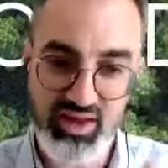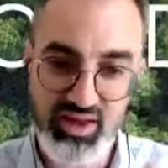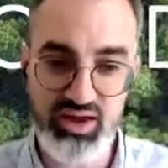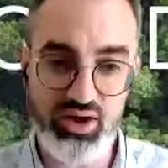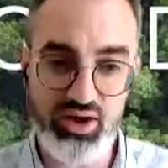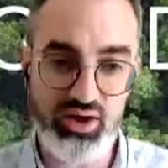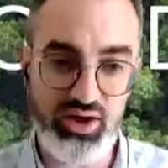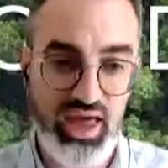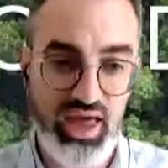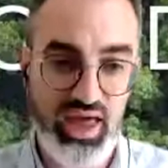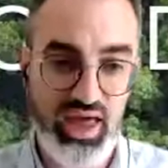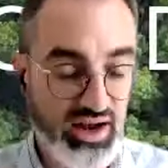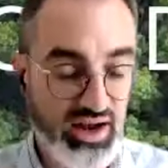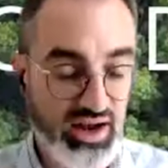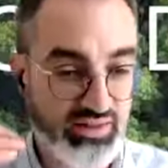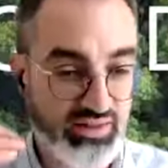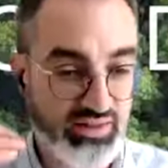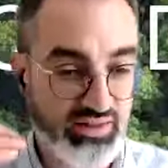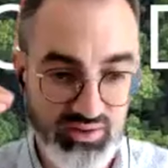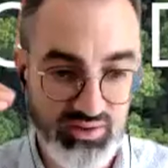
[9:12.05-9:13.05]
Uh, else,
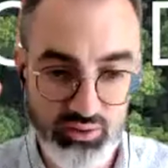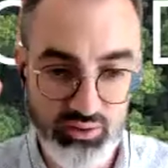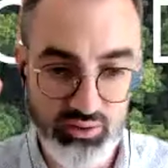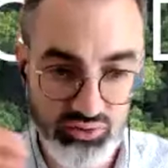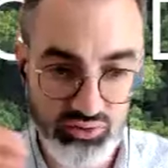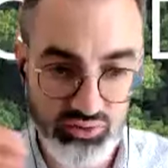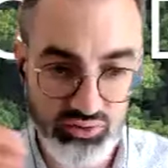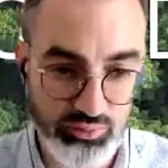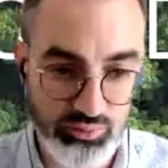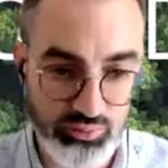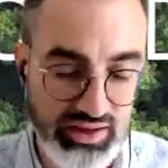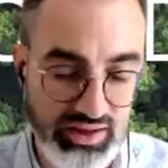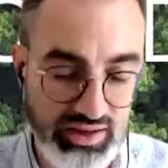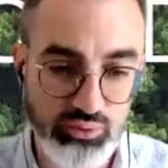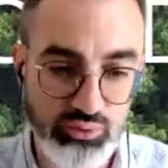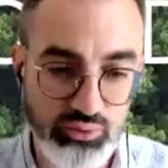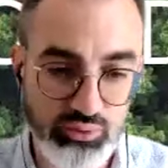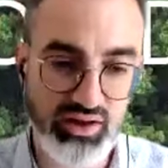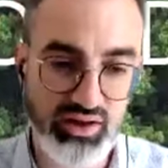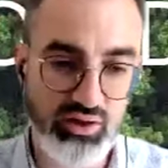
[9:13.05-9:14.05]
they're going to plateau
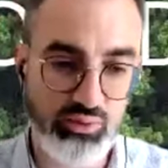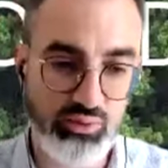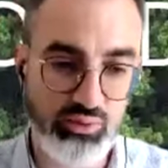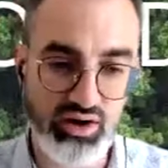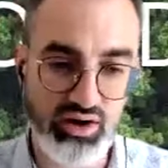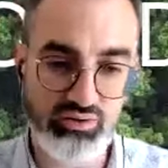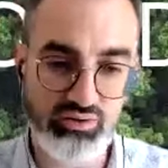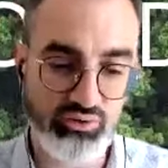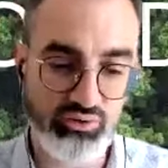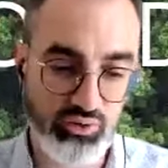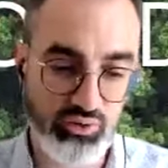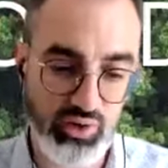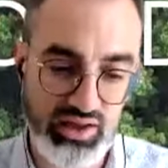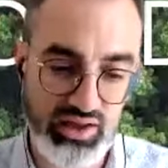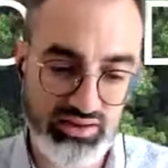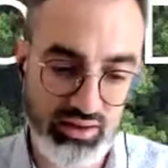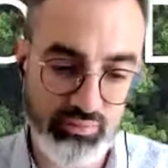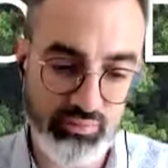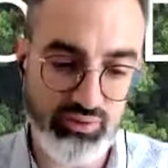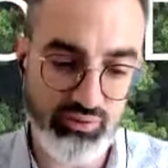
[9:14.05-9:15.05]
in their career. So,
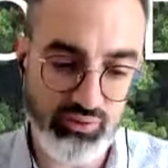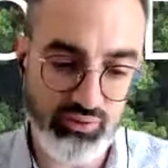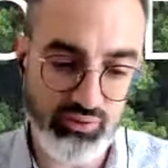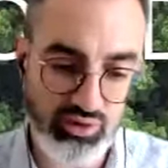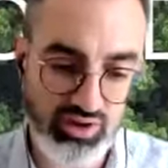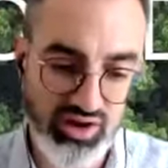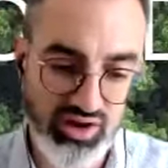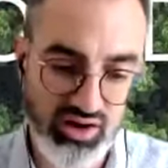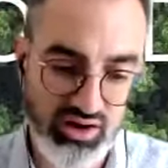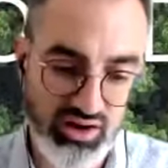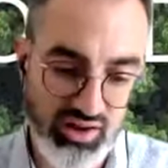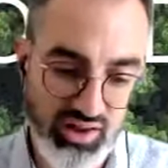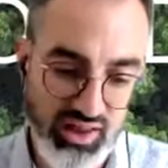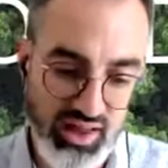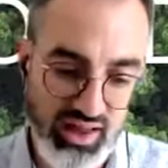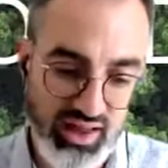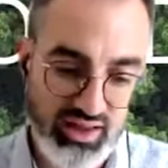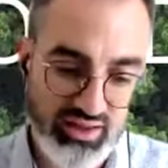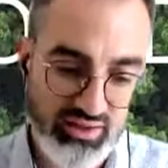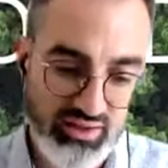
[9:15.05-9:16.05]
in terms of career,
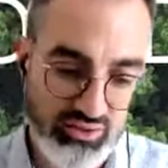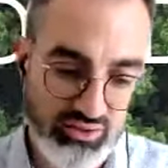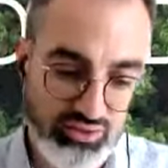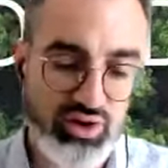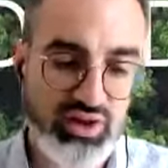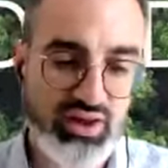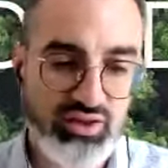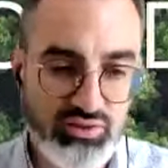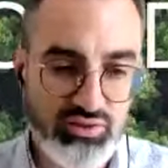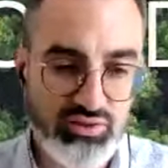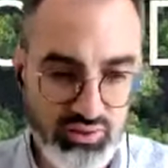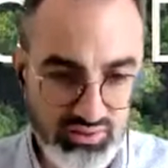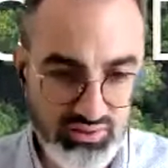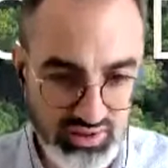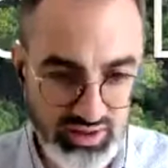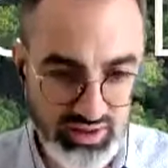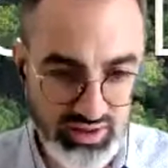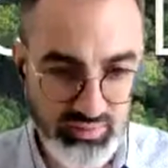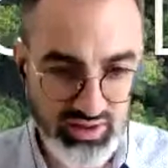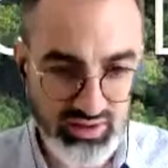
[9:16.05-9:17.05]
studying
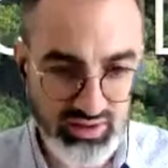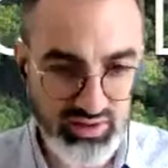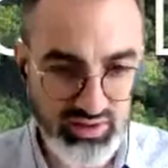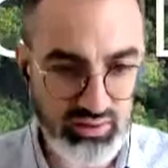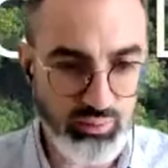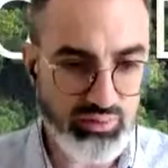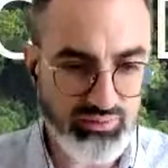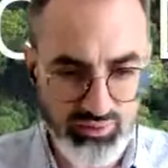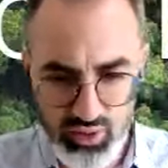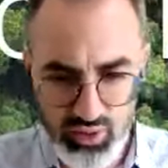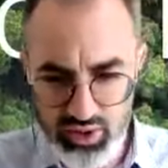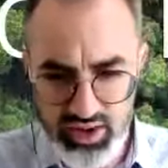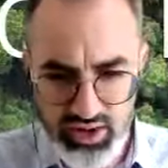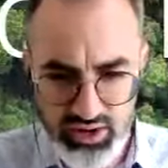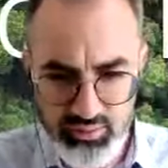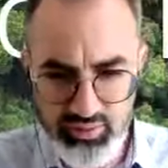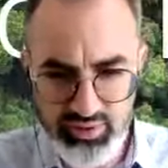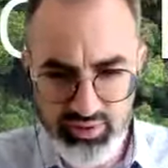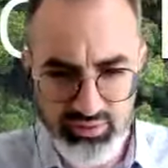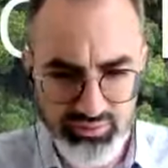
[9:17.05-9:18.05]
sustainability with a
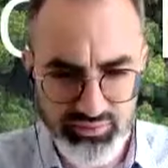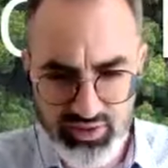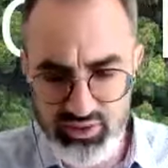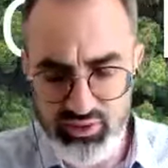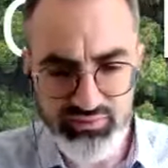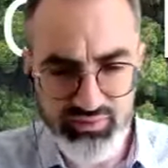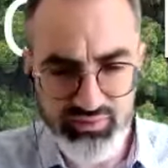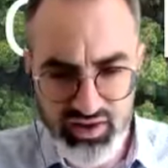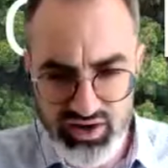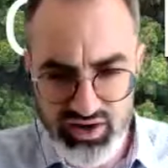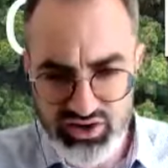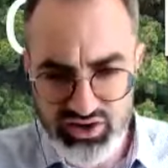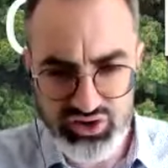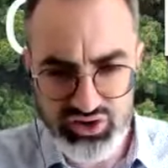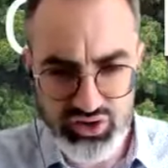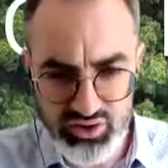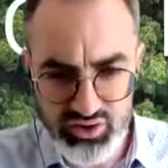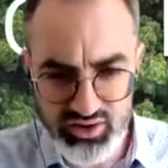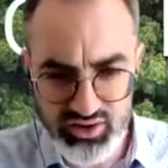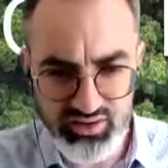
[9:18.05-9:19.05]
little bit of
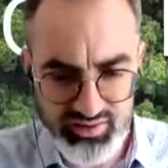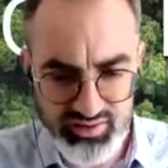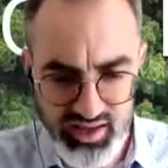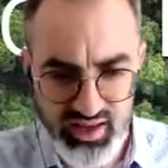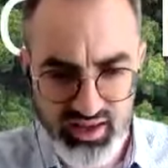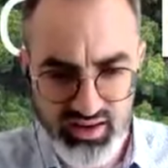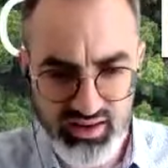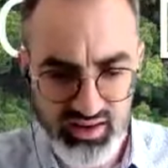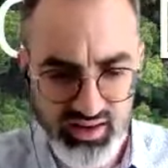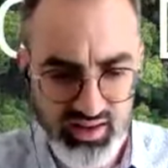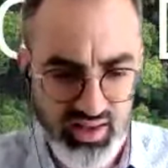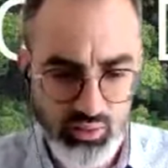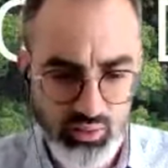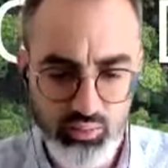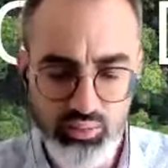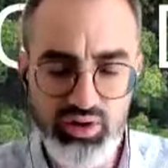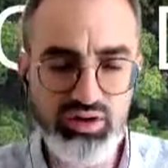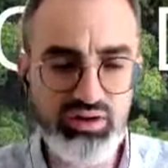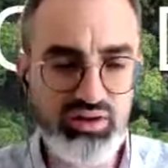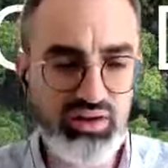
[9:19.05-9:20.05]
innovation inside
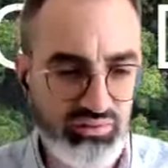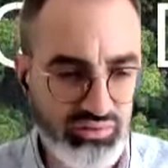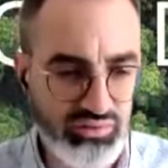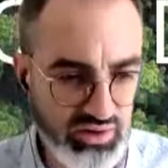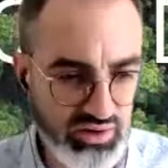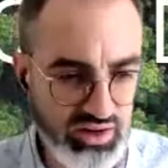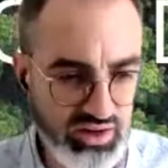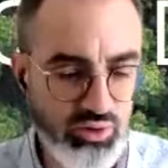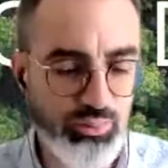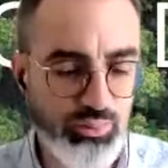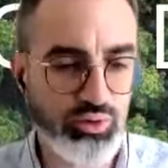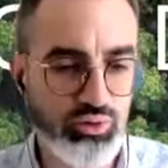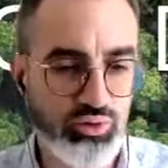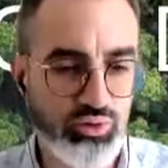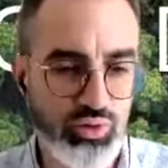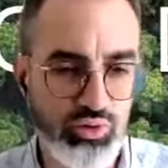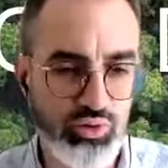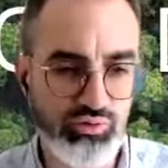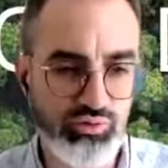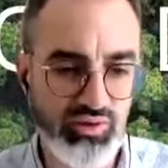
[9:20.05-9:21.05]
will definitely open
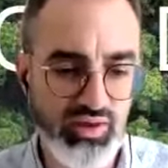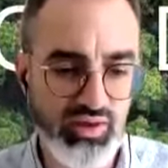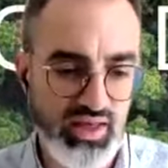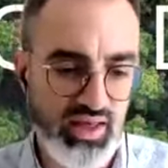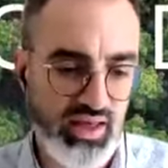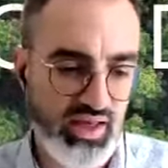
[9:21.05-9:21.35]
doors.